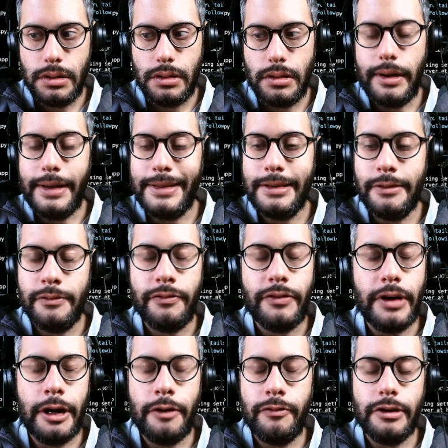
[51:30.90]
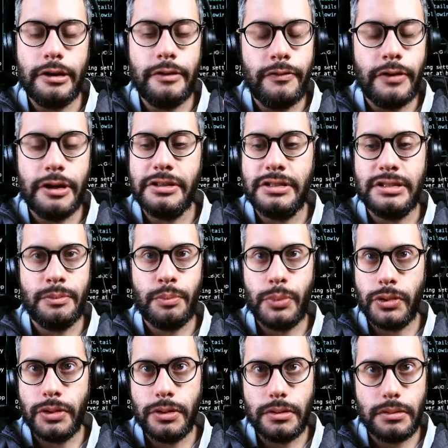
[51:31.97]
did a very, very, very
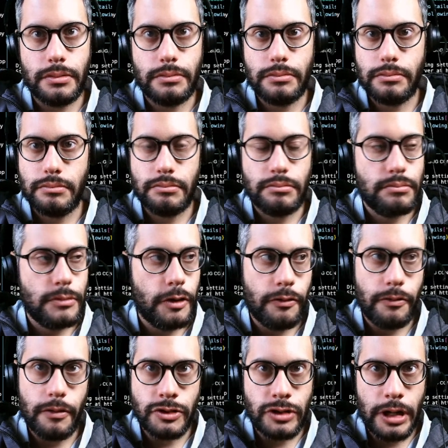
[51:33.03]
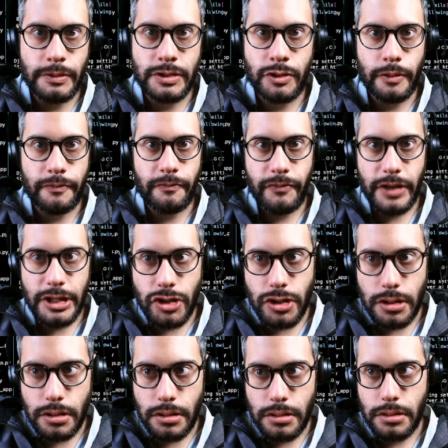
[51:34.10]
simple JavaScript
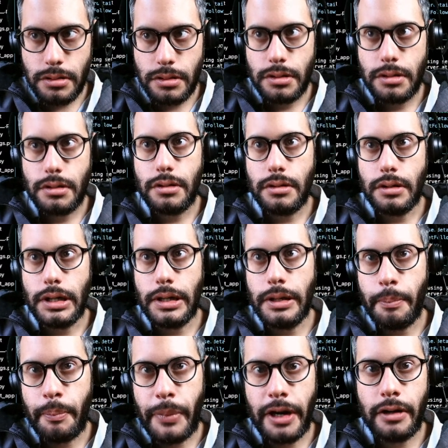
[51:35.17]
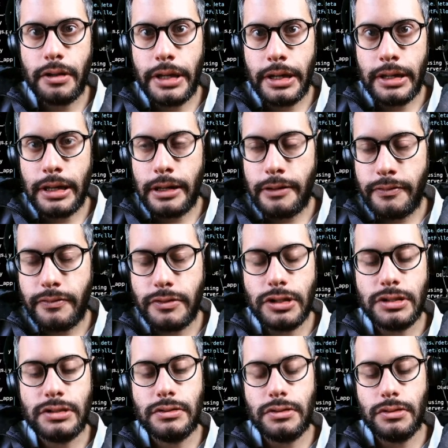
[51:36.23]
feature, barely enough
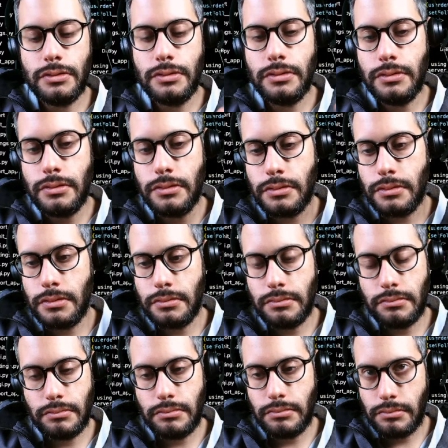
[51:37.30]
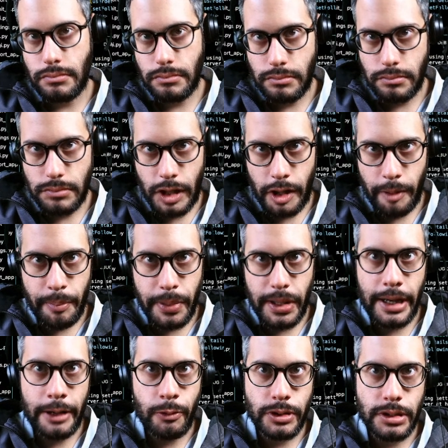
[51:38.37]
just to
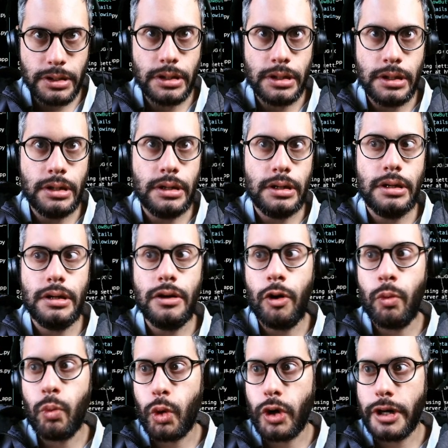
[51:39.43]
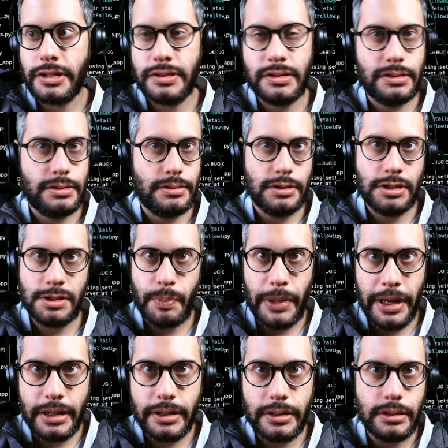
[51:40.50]
comply with the homework's
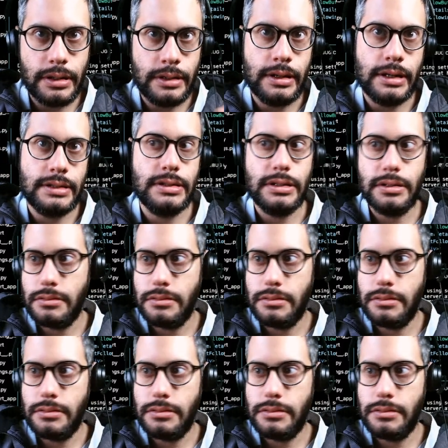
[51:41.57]
spec, and that's it.